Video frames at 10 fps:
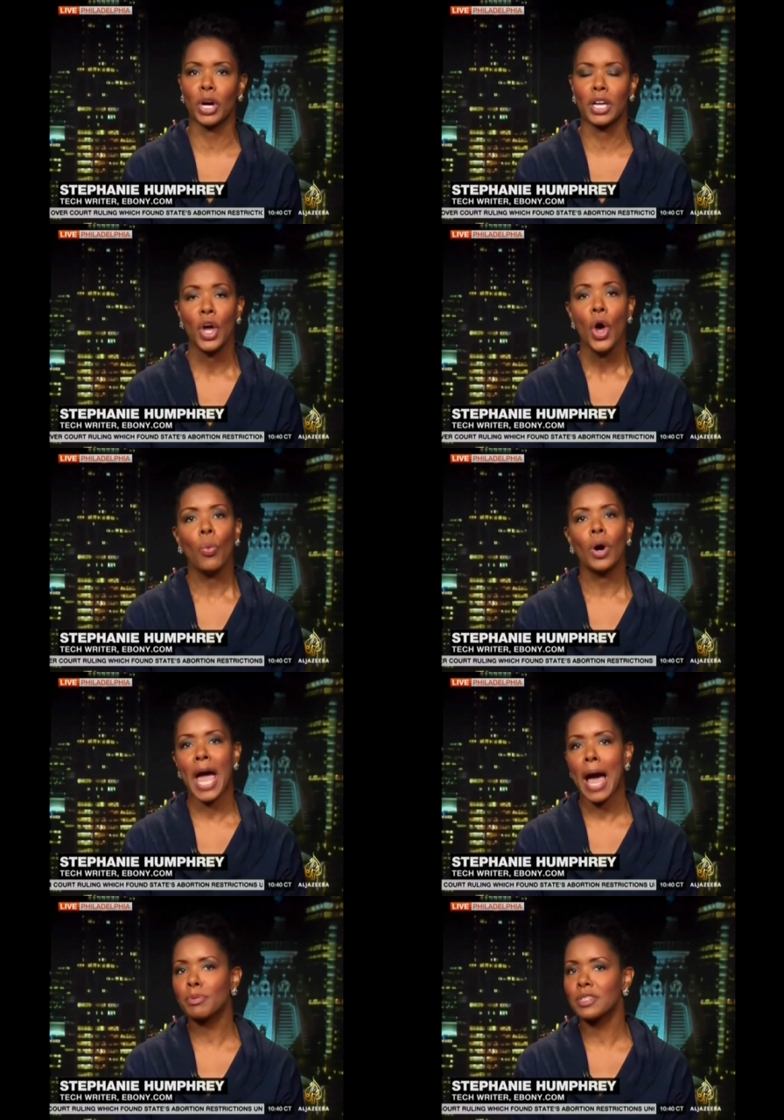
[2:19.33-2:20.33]
But what
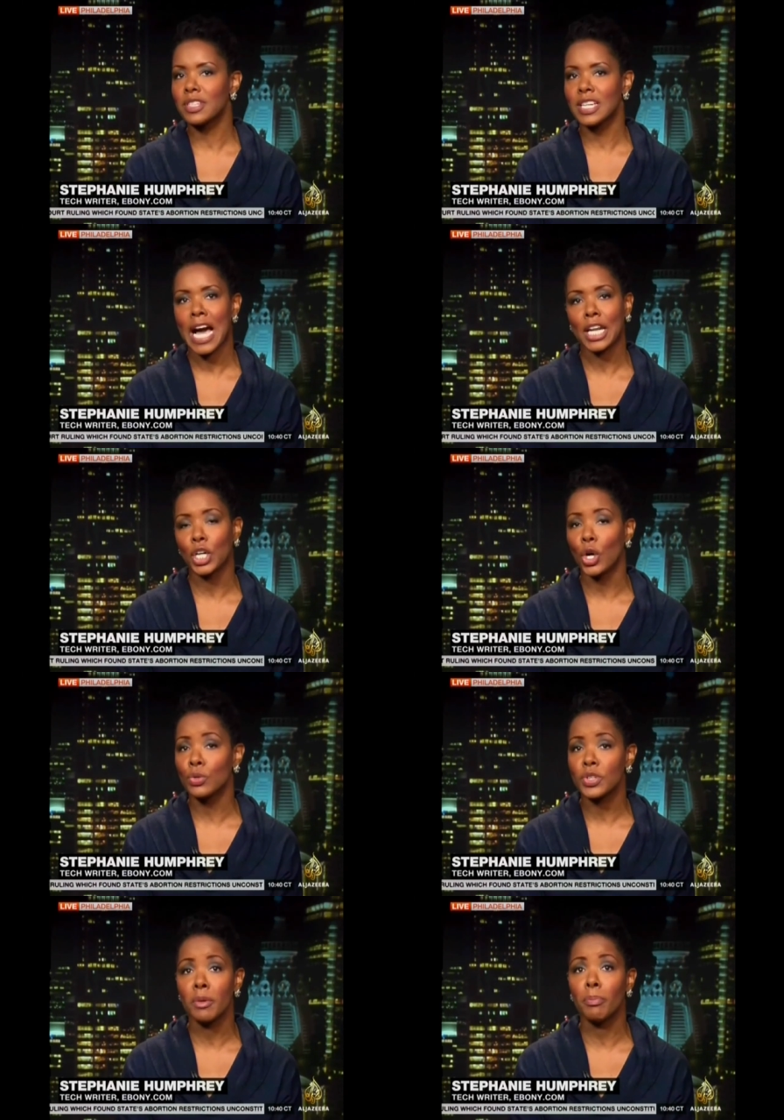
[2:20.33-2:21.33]
happens is it kind of
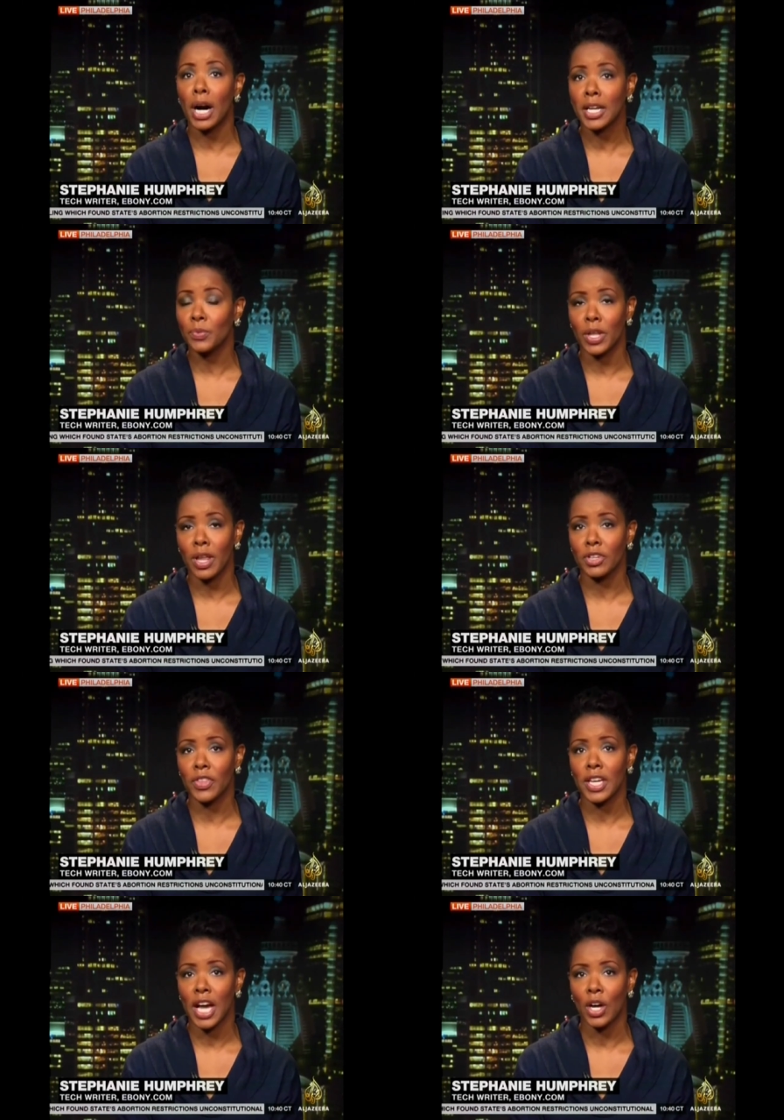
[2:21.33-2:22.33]
goes in the bucket with
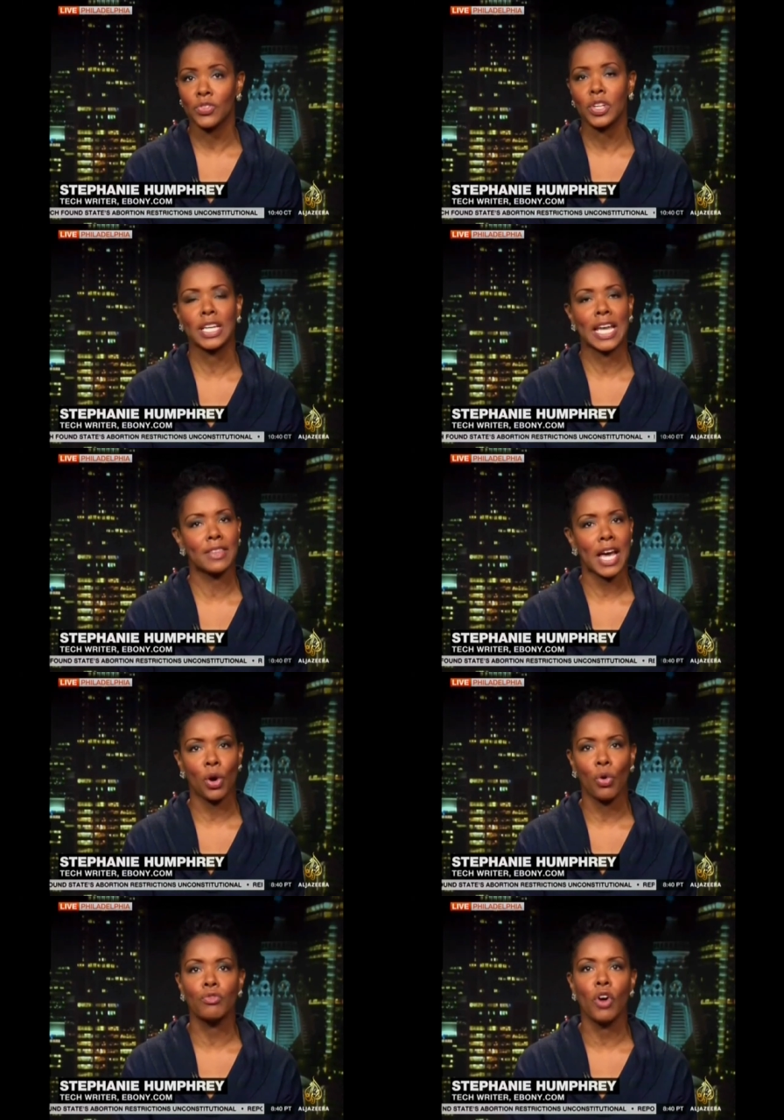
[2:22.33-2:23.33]
everything else, and again,
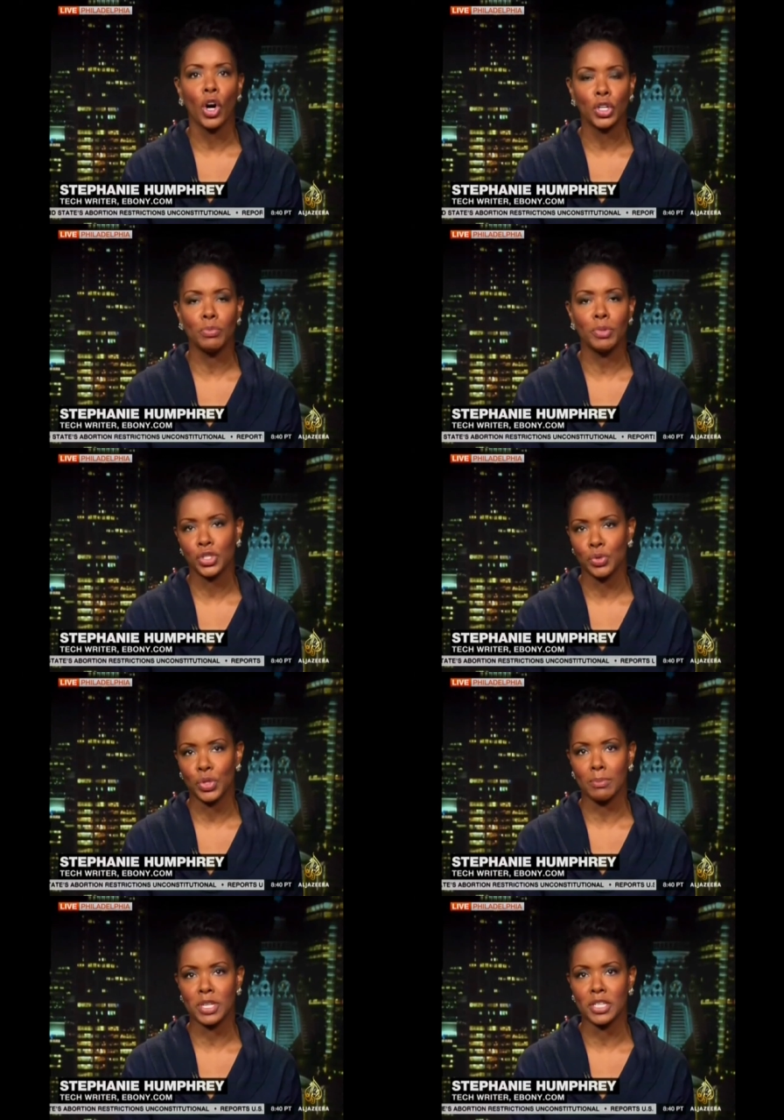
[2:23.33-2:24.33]
that whole volume issue
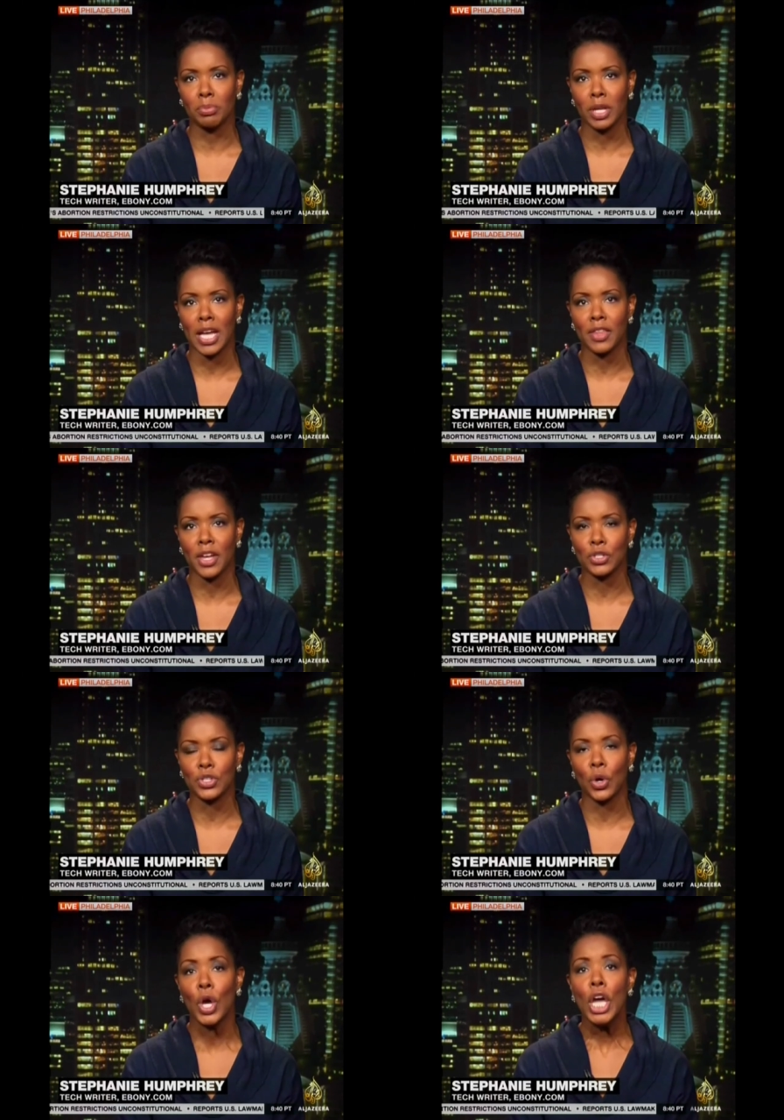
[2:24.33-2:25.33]
comes into play there.
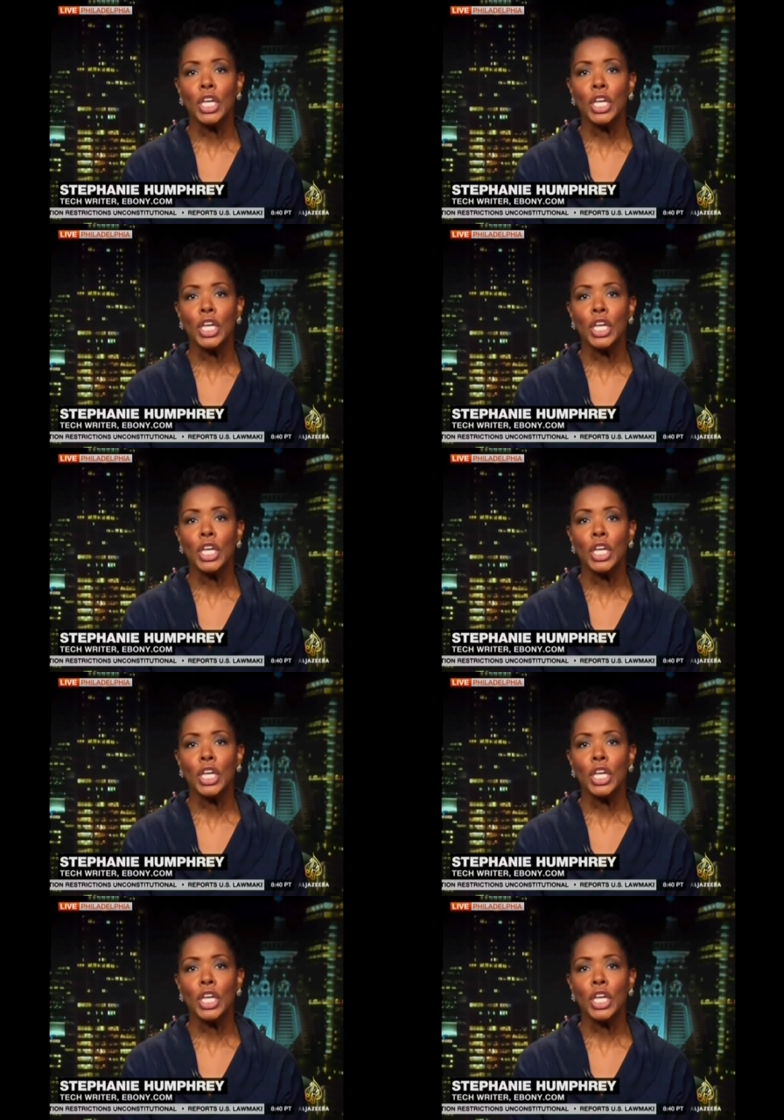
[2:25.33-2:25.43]
So